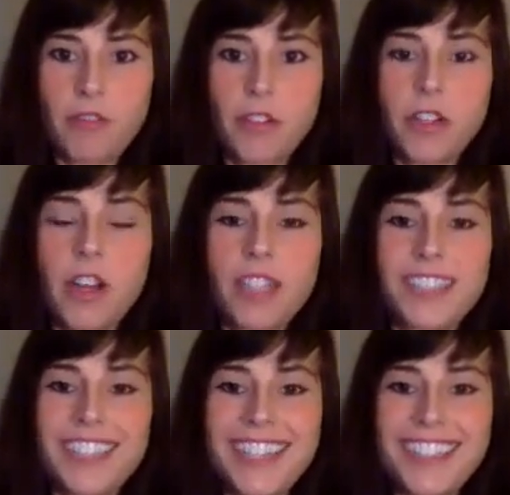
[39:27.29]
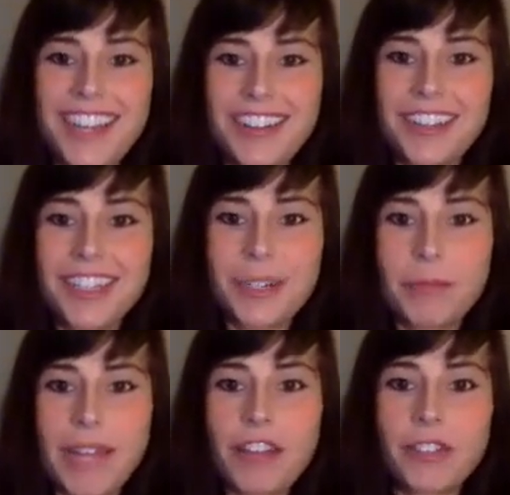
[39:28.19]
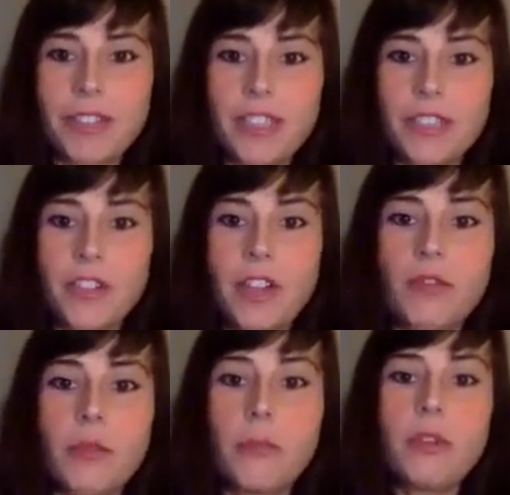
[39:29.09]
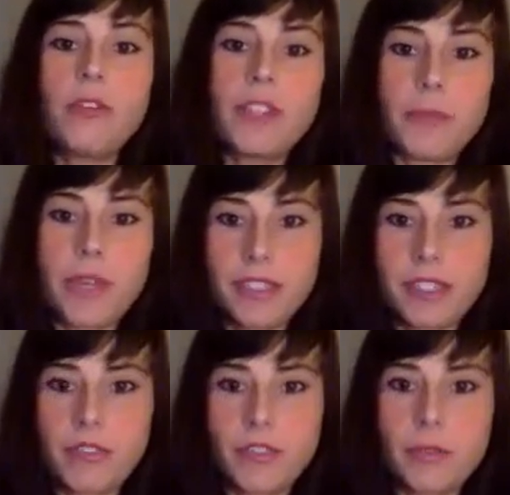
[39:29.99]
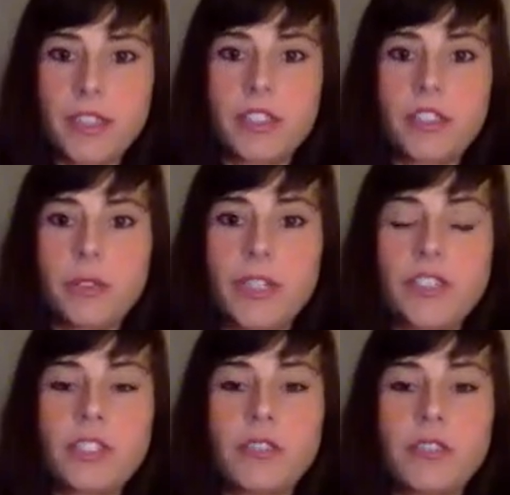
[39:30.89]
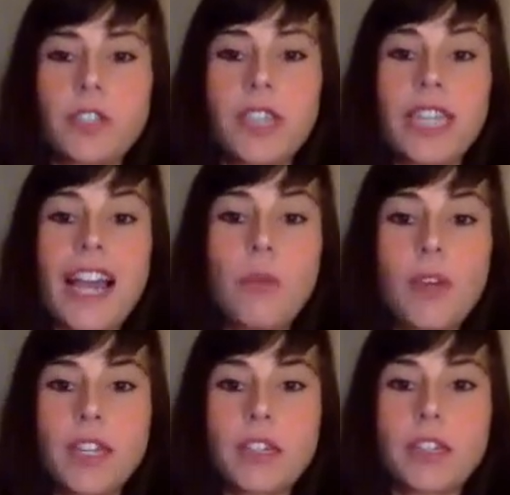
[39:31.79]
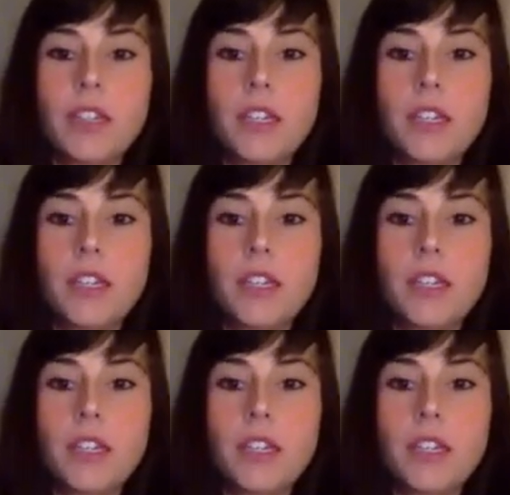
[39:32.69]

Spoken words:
for not setting clear boundaries, for not removing myself from the situation, for allowing